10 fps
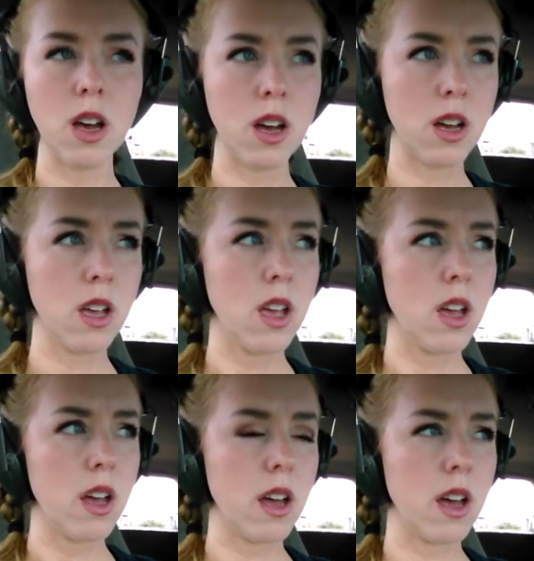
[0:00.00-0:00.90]
Uh,
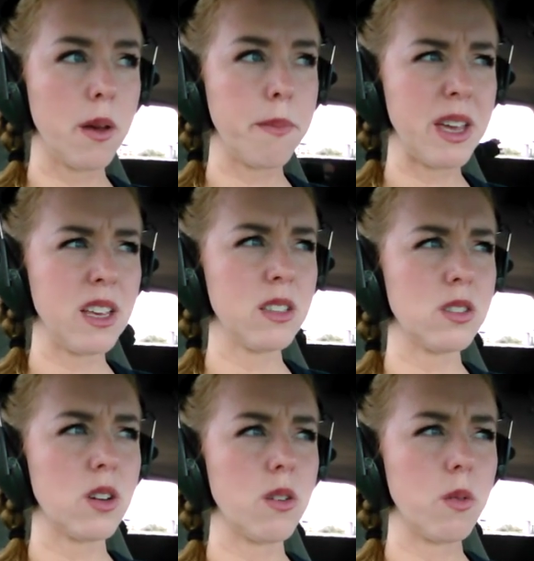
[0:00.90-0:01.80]
Uh, baking
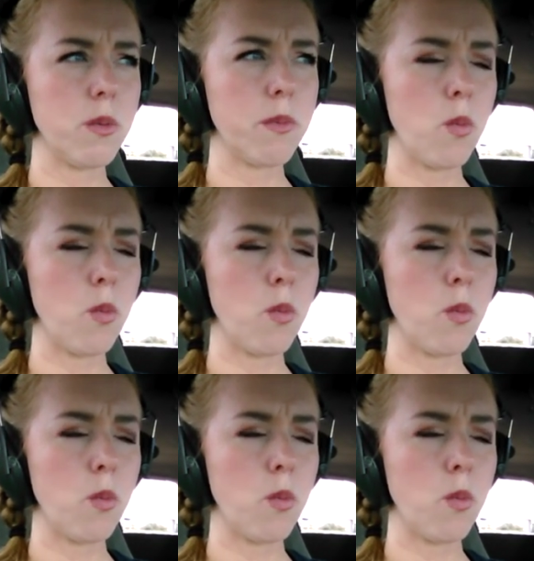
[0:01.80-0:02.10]
soda,